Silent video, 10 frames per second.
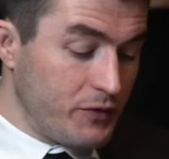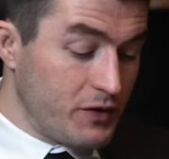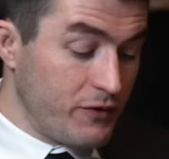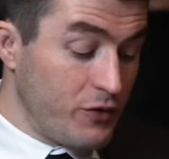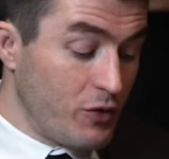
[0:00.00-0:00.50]

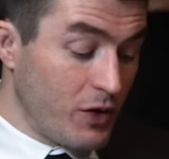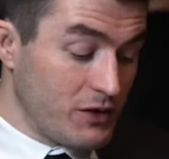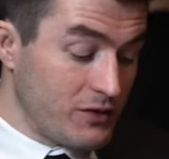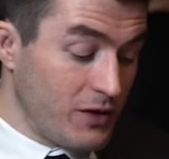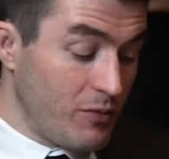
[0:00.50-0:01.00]
there's a few
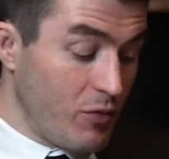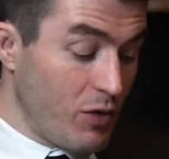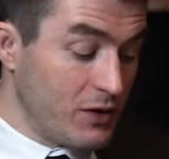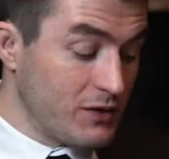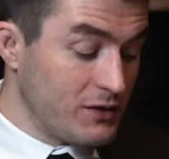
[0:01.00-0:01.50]
questions there, but
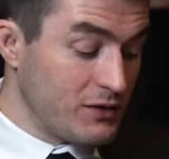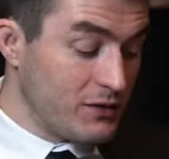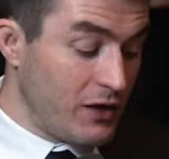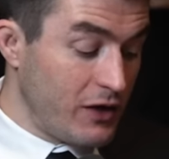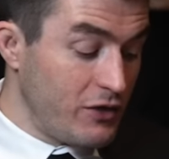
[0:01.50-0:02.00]
one
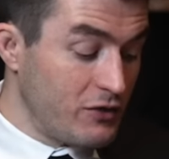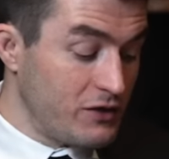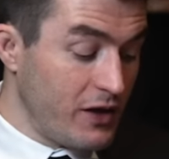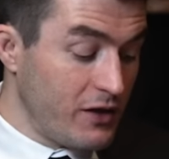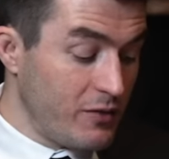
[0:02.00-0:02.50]
is, how do you
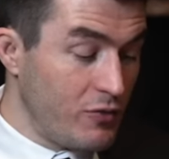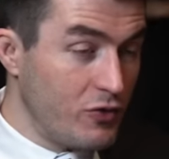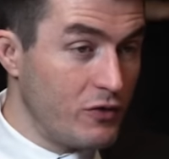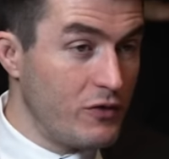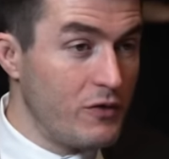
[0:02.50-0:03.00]
stay on the
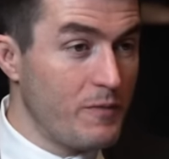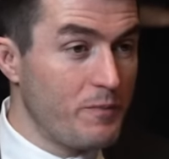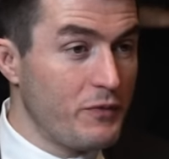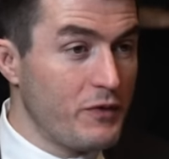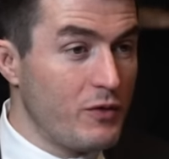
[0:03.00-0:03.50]
moon?
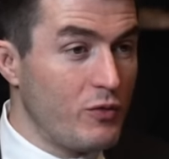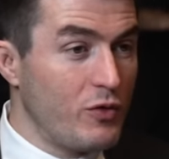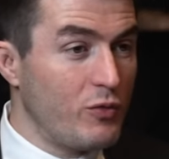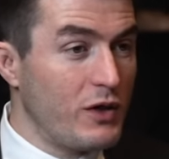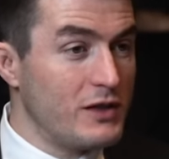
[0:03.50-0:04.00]

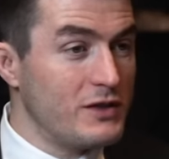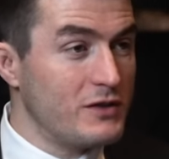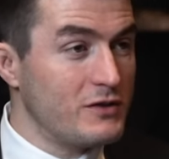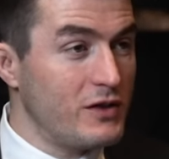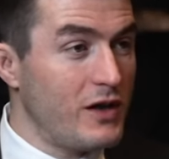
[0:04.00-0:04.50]
What
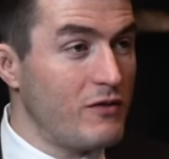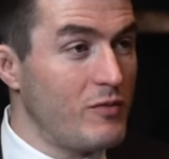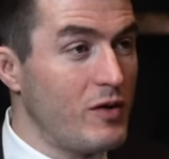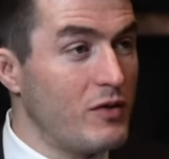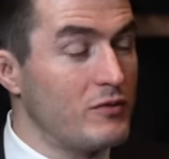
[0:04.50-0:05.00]
ideas do you have
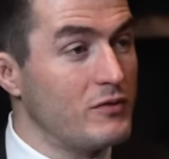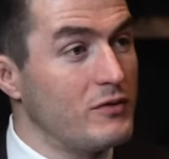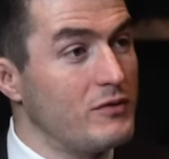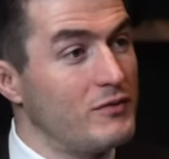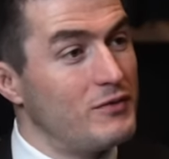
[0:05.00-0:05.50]
about
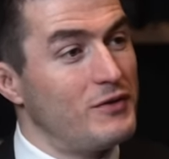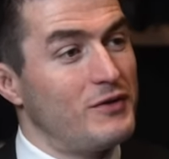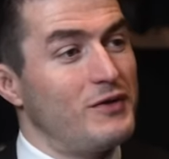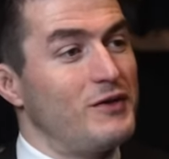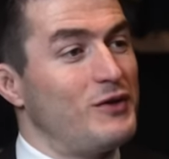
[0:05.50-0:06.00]

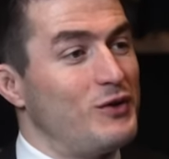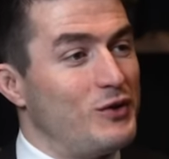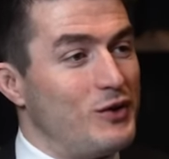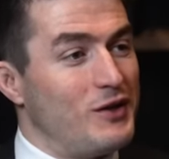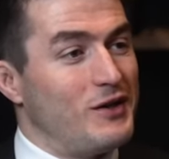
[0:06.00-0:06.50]

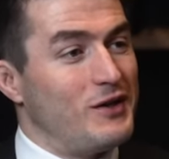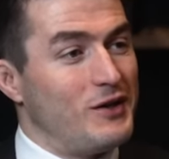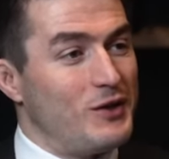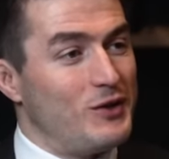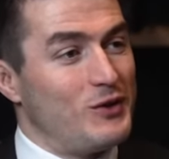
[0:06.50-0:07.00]

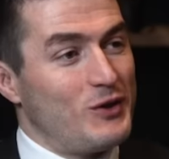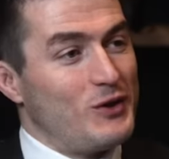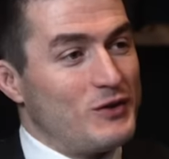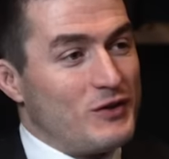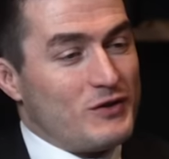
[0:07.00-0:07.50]

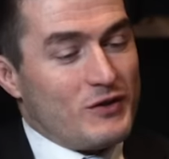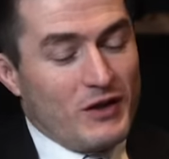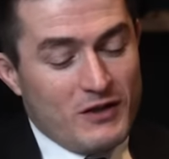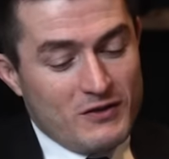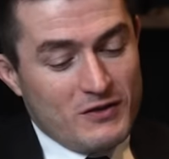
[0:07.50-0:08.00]

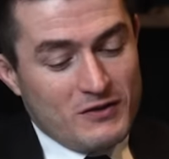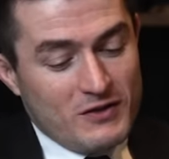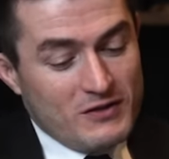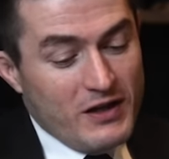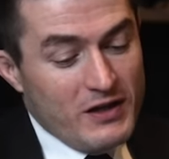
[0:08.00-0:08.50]
like a
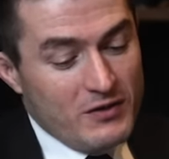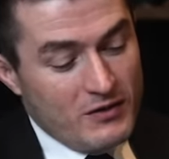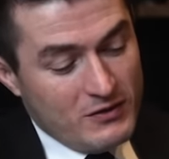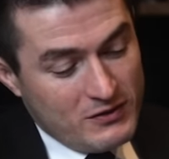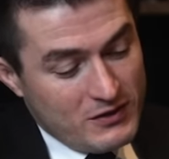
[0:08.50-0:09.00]

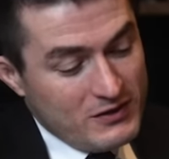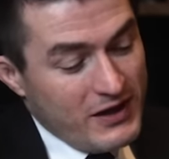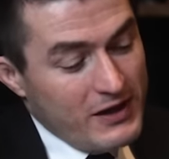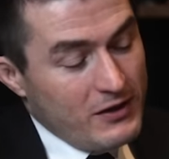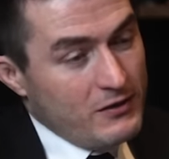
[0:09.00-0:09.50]

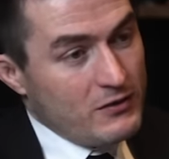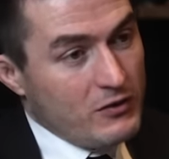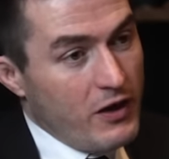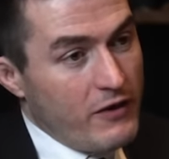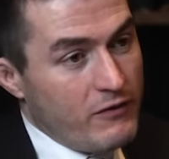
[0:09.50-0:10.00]
sustaining
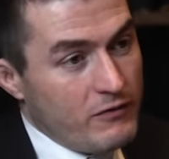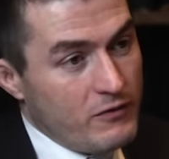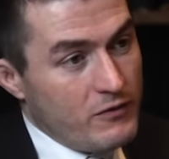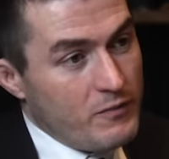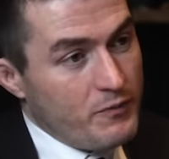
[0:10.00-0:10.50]

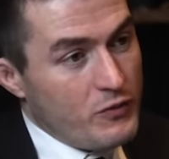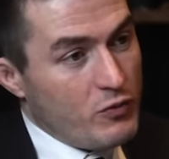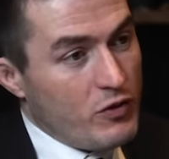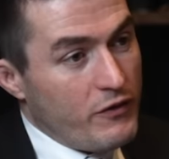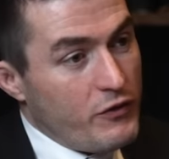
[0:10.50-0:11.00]
life
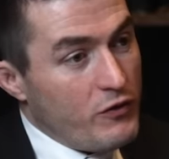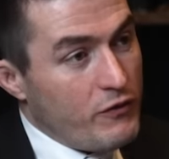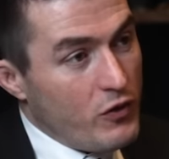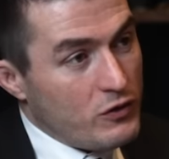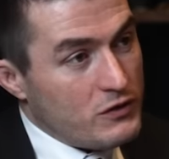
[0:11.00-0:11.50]
where a few
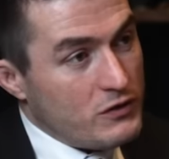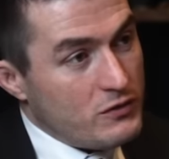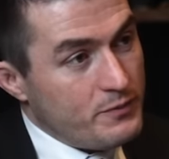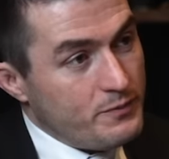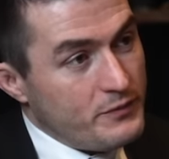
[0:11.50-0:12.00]

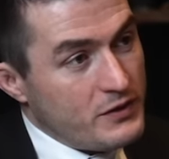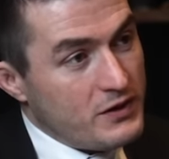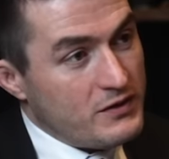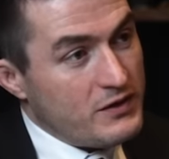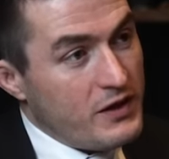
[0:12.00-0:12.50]
folks
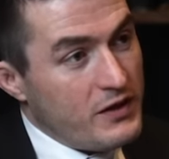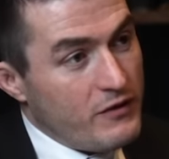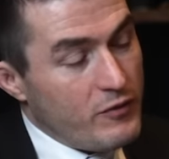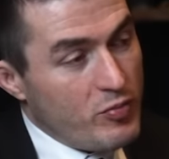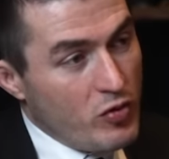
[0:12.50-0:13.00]
can stay
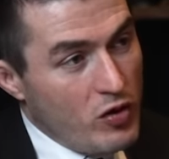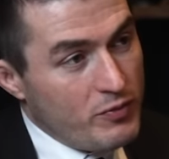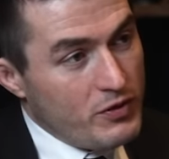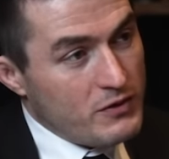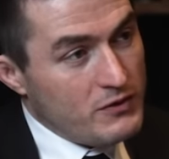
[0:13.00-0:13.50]
there for
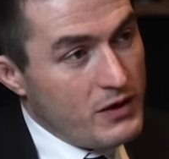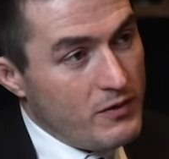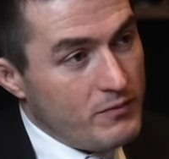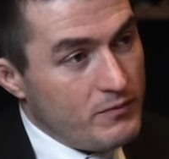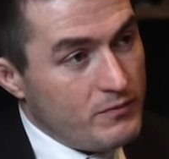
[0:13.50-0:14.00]
prolonged periods of time?